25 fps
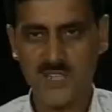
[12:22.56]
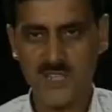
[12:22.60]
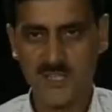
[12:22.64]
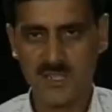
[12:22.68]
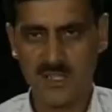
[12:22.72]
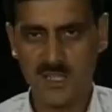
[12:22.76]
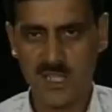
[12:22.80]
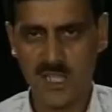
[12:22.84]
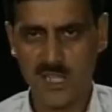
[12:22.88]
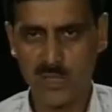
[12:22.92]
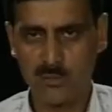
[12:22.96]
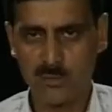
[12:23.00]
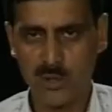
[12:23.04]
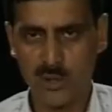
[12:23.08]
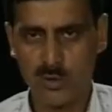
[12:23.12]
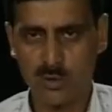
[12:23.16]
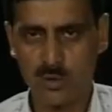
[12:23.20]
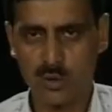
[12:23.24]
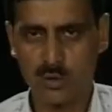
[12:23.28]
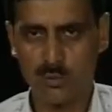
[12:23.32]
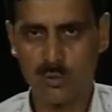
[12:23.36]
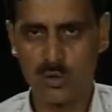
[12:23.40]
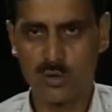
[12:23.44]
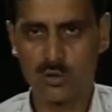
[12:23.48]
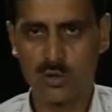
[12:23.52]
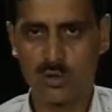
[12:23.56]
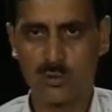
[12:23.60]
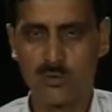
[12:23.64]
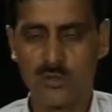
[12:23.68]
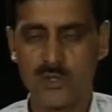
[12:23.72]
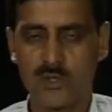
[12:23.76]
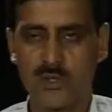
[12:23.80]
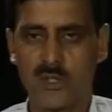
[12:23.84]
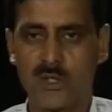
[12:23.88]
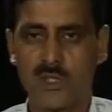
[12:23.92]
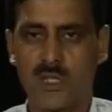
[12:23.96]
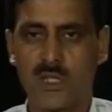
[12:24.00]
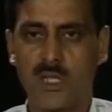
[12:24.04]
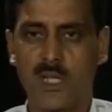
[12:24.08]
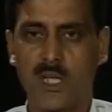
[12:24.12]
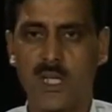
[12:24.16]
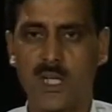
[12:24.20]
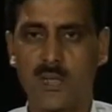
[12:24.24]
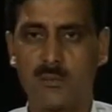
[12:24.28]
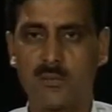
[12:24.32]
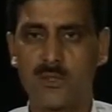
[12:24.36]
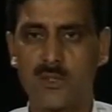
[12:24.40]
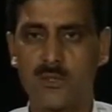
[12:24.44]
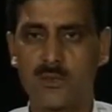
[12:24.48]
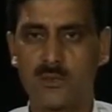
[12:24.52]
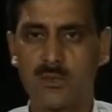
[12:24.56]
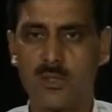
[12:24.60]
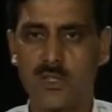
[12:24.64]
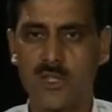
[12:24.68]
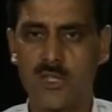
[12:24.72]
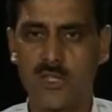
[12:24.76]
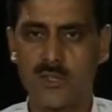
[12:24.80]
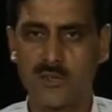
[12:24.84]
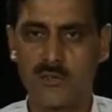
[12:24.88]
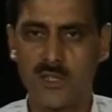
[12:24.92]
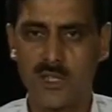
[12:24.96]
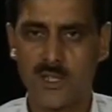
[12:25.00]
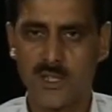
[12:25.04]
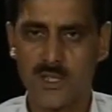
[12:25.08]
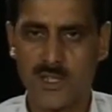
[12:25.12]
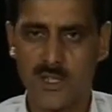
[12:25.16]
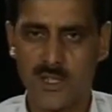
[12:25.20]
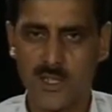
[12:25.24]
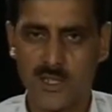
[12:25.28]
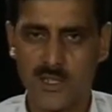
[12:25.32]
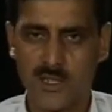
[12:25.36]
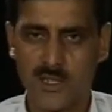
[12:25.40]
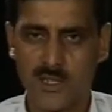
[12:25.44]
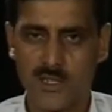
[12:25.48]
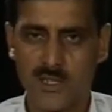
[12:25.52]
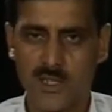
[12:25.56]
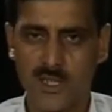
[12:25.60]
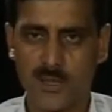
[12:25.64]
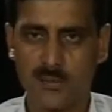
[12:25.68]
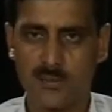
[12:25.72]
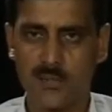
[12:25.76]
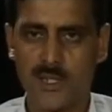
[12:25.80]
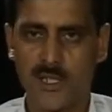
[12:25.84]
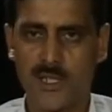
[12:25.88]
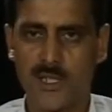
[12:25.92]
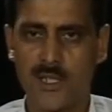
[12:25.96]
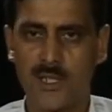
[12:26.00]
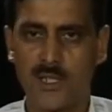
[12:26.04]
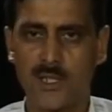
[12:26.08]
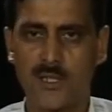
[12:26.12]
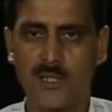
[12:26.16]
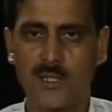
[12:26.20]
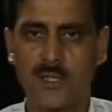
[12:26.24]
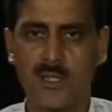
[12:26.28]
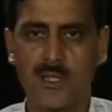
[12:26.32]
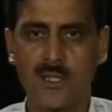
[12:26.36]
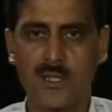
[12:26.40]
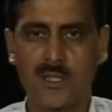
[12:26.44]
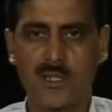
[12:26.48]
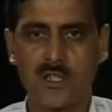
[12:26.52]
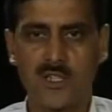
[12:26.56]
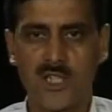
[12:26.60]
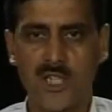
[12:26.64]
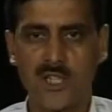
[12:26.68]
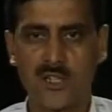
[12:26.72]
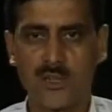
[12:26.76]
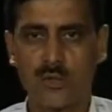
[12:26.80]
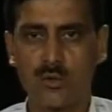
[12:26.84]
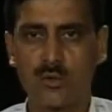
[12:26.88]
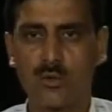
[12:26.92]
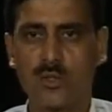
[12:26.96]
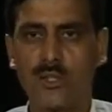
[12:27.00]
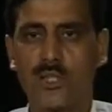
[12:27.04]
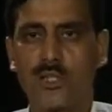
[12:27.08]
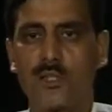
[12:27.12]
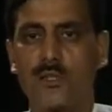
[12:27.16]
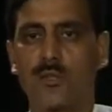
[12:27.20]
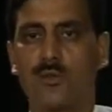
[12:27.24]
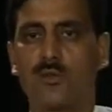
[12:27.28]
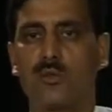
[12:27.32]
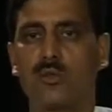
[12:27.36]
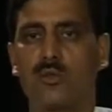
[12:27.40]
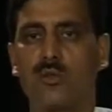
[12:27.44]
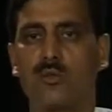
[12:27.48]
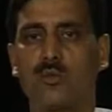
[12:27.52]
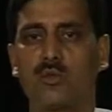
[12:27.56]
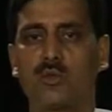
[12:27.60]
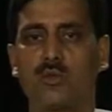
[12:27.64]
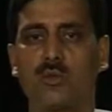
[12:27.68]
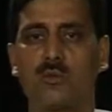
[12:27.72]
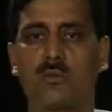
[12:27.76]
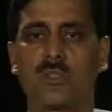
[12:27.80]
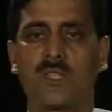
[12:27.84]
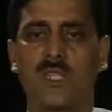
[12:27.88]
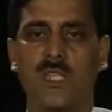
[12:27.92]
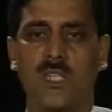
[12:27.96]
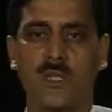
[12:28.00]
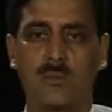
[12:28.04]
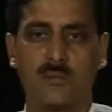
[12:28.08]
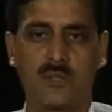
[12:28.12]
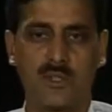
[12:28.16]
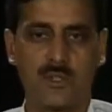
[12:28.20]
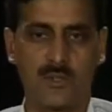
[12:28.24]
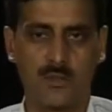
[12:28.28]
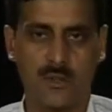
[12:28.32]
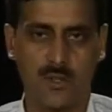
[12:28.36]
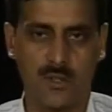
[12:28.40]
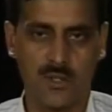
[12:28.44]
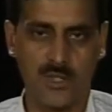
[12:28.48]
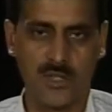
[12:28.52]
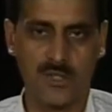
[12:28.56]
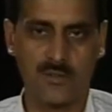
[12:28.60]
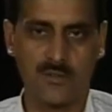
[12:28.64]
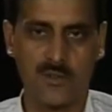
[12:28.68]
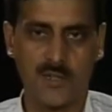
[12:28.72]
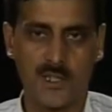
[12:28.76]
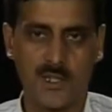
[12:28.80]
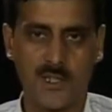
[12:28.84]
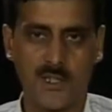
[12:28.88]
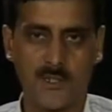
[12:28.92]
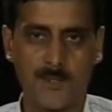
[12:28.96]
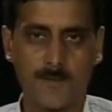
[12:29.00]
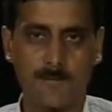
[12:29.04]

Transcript: normal chromosomes of this quadrivalent, another type carrying translocated chromosomes of this quadrivalent.